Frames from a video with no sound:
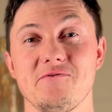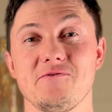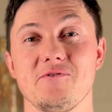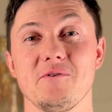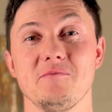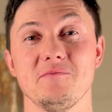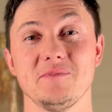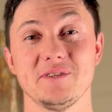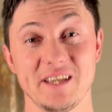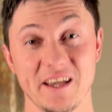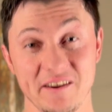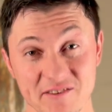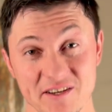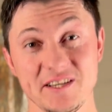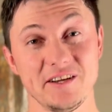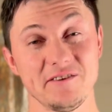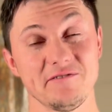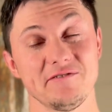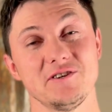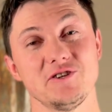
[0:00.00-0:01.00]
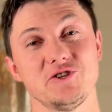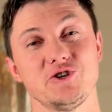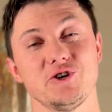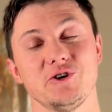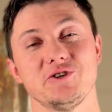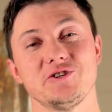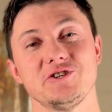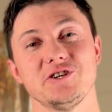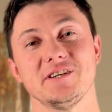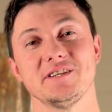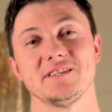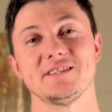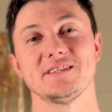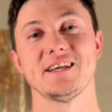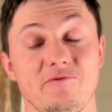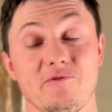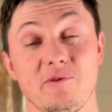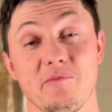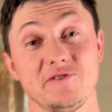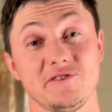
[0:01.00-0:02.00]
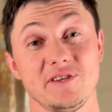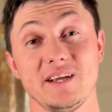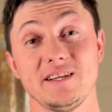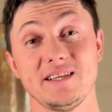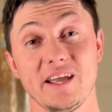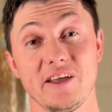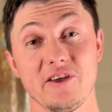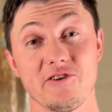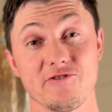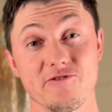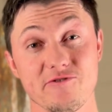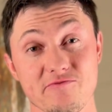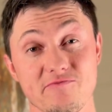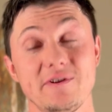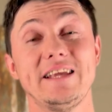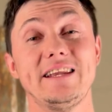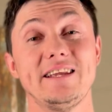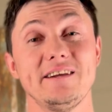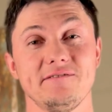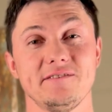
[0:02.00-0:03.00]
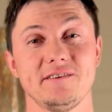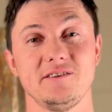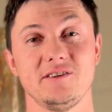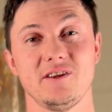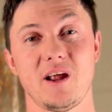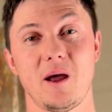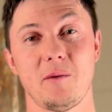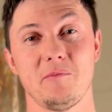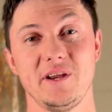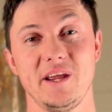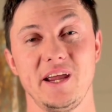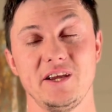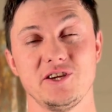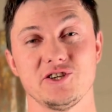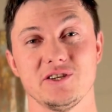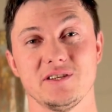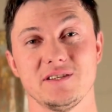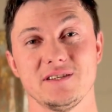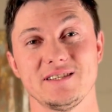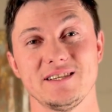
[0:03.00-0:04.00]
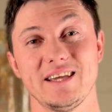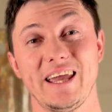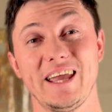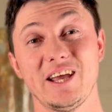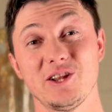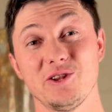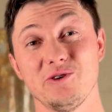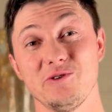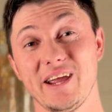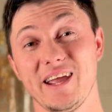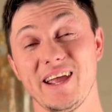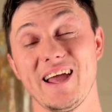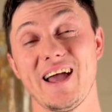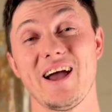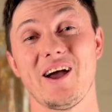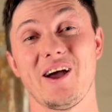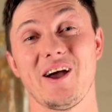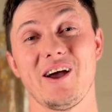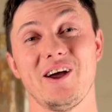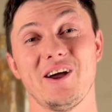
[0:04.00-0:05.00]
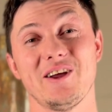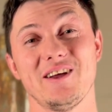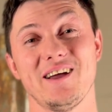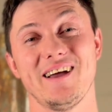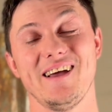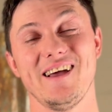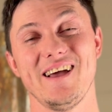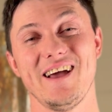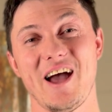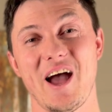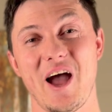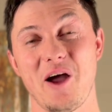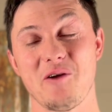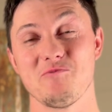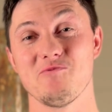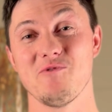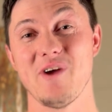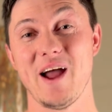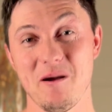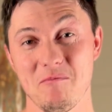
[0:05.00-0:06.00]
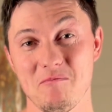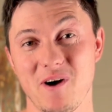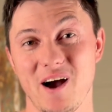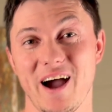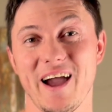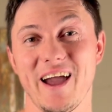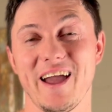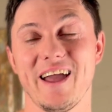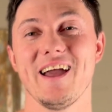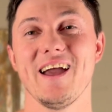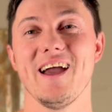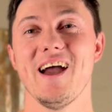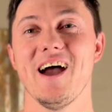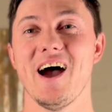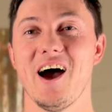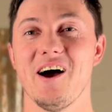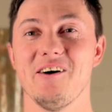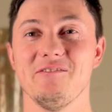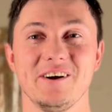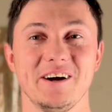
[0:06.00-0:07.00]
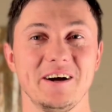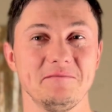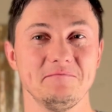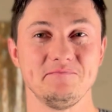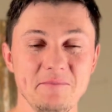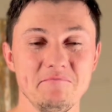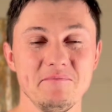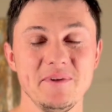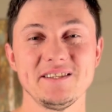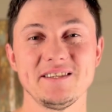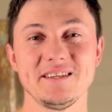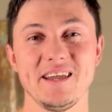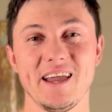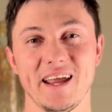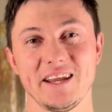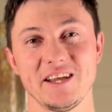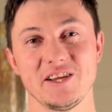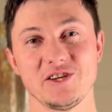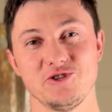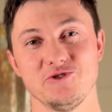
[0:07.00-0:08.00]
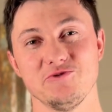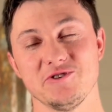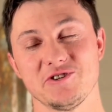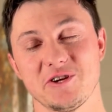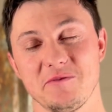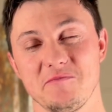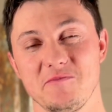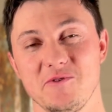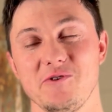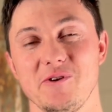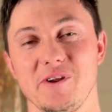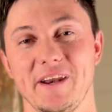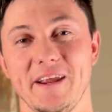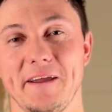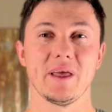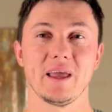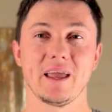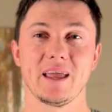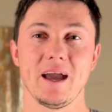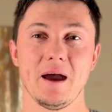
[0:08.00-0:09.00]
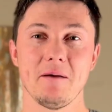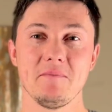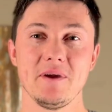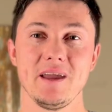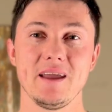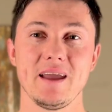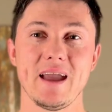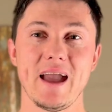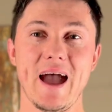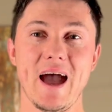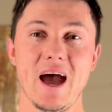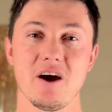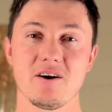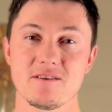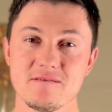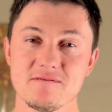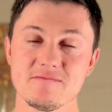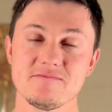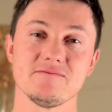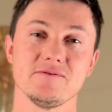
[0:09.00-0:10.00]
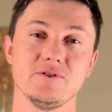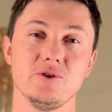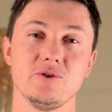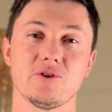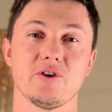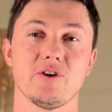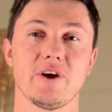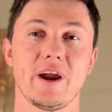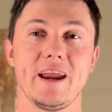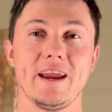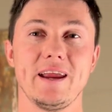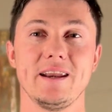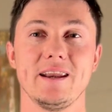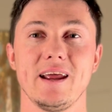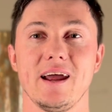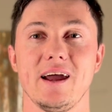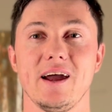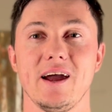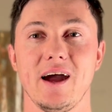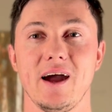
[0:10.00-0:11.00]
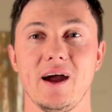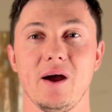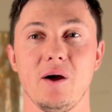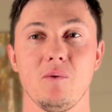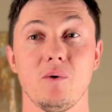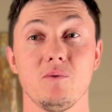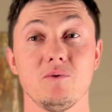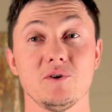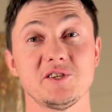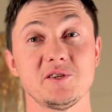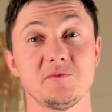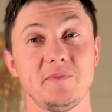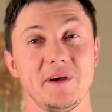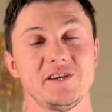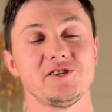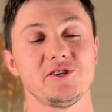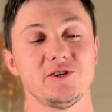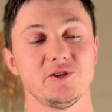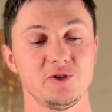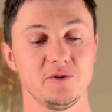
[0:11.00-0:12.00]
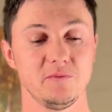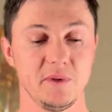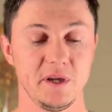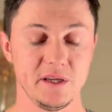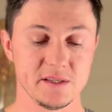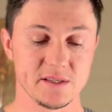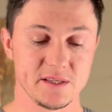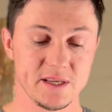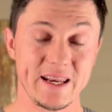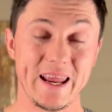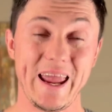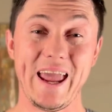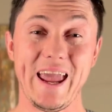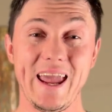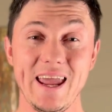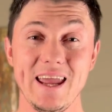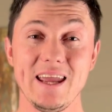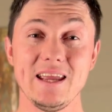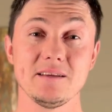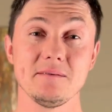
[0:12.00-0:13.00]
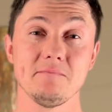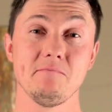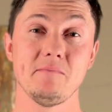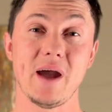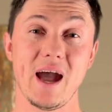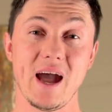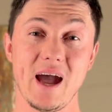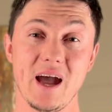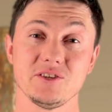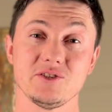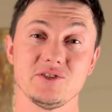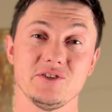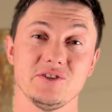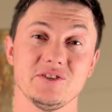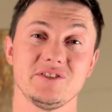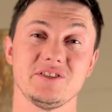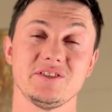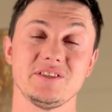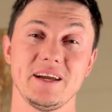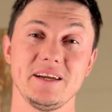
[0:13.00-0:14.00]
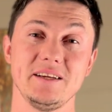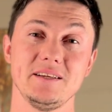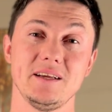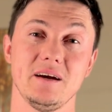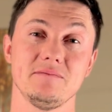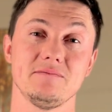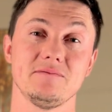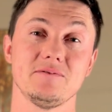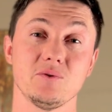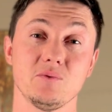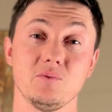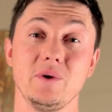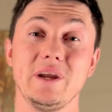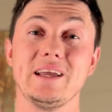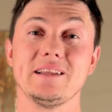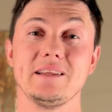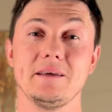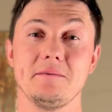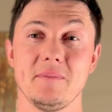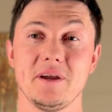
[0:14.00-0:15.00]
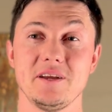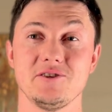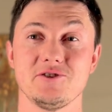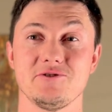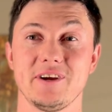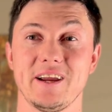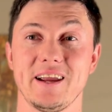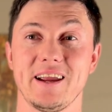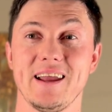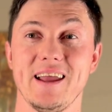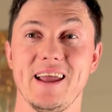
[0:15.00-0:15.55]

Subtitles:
from 7 different churches, representing 3 different denominations, including a rabbi of a Messianic Jewish community. Coming out of Ukraine, what was special to me is that 8 pastors signed up for weekly mentoring.